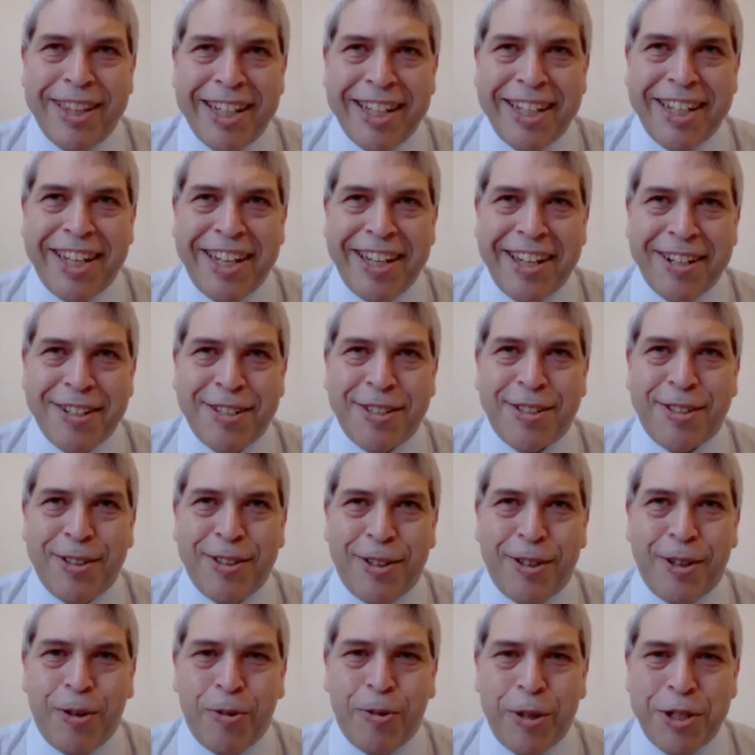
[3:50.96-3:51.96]
year.
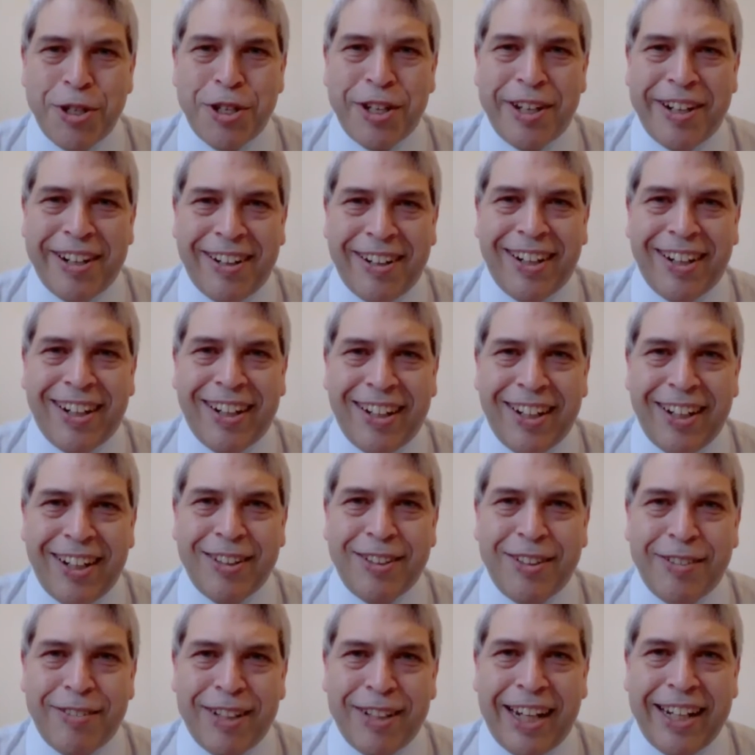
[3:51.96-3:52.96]
So we share a
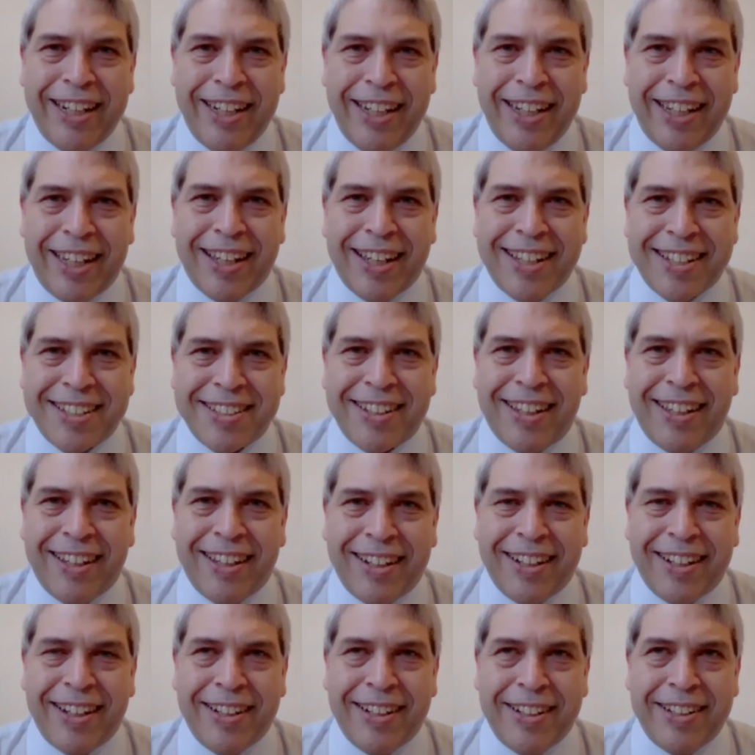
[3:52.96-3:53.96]
lot of ideas,
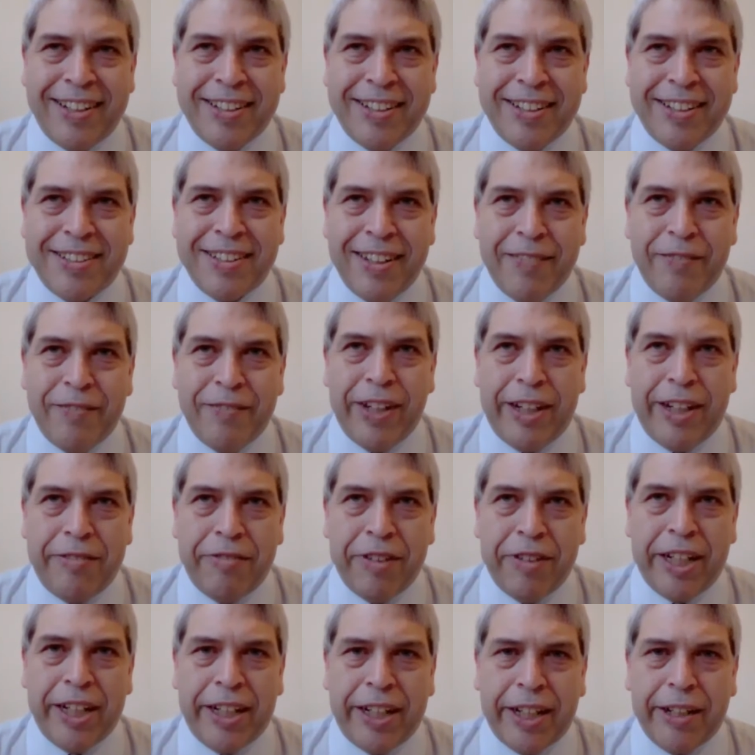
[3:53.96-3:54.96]
and it's
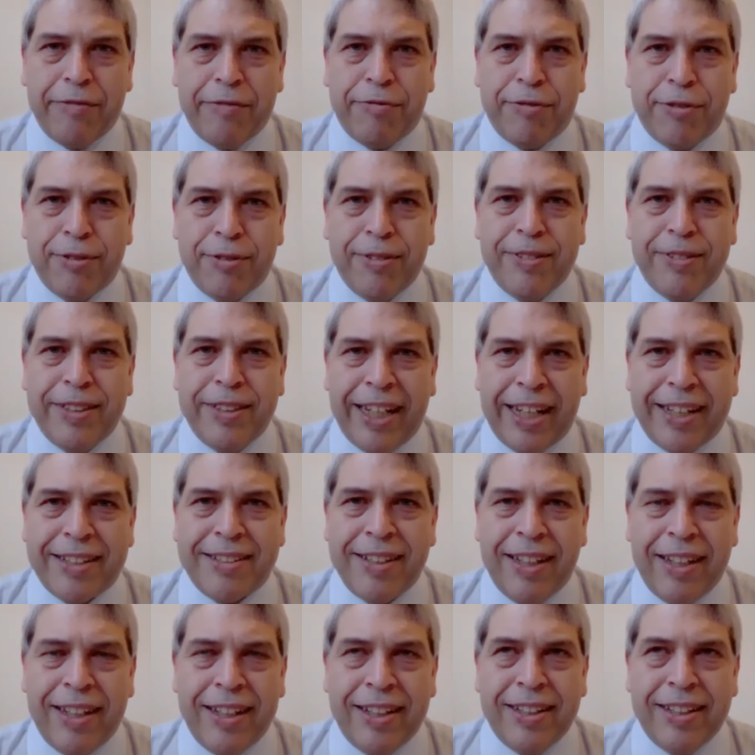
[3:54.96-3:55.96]
very helpful.
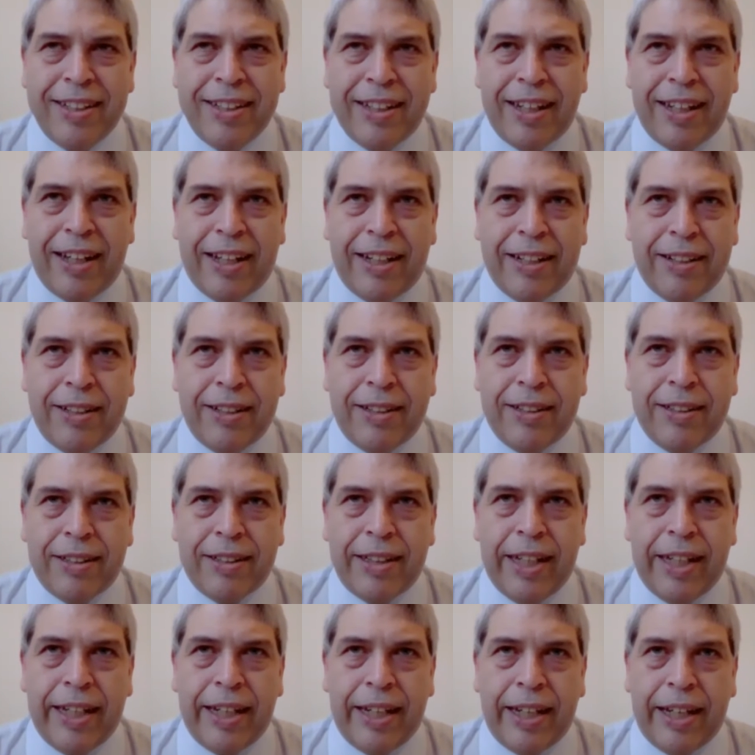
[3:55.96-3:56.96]
Yes,
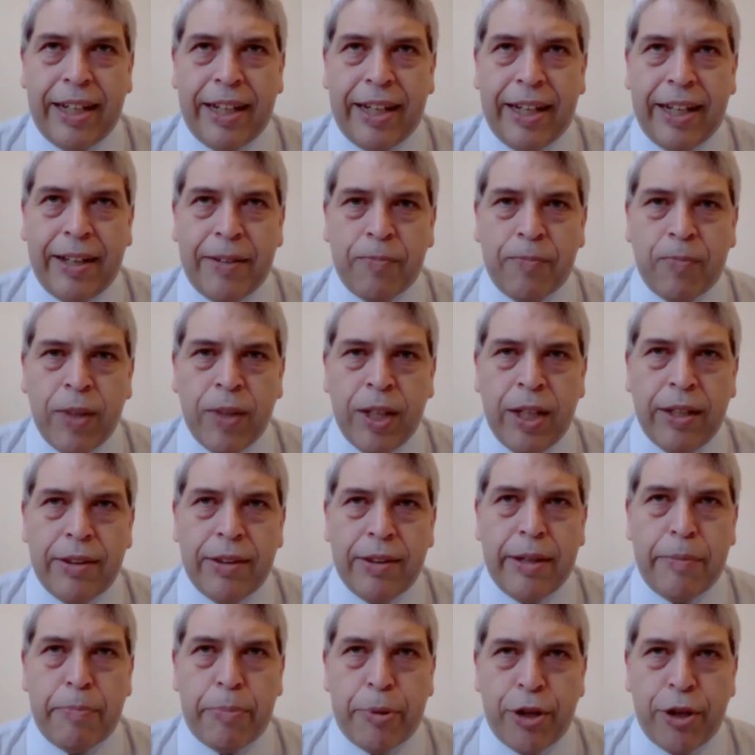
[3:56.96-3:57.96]
and
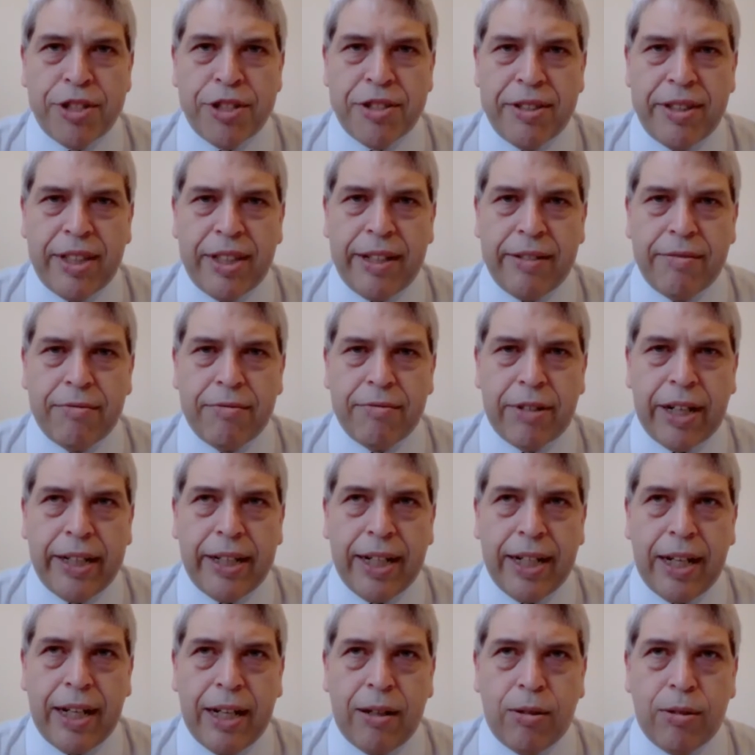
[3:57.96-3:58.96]
the president right
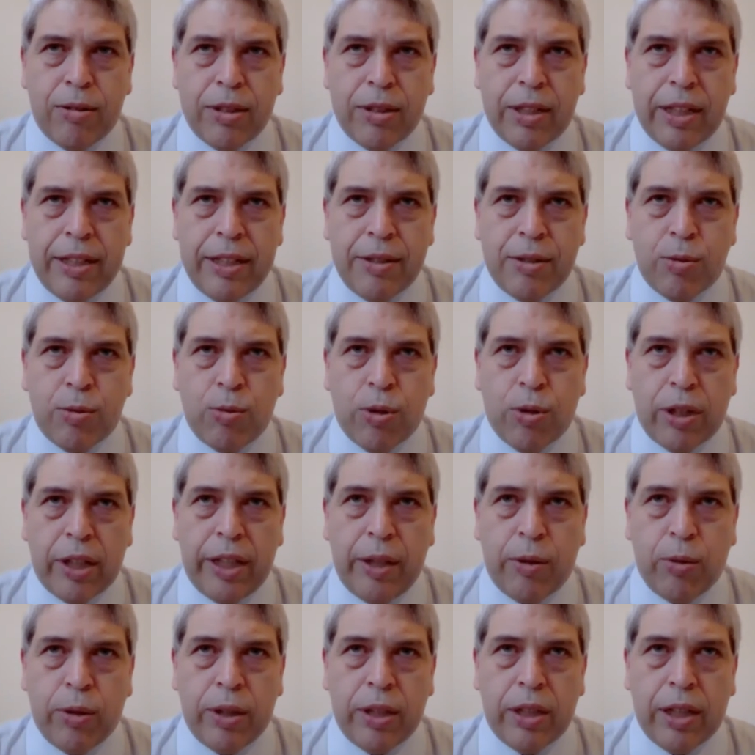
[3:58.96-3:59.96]
now is
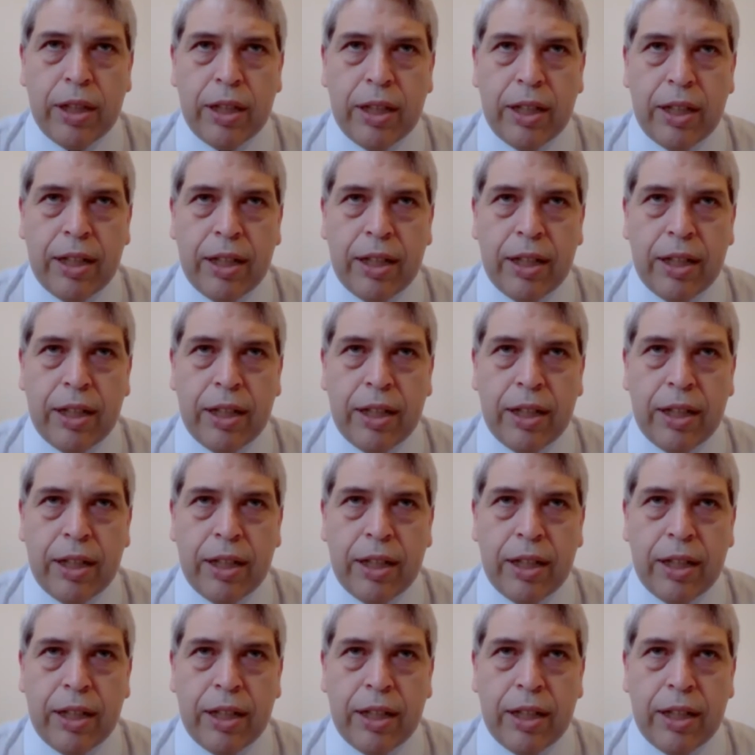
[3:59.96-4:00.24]
working with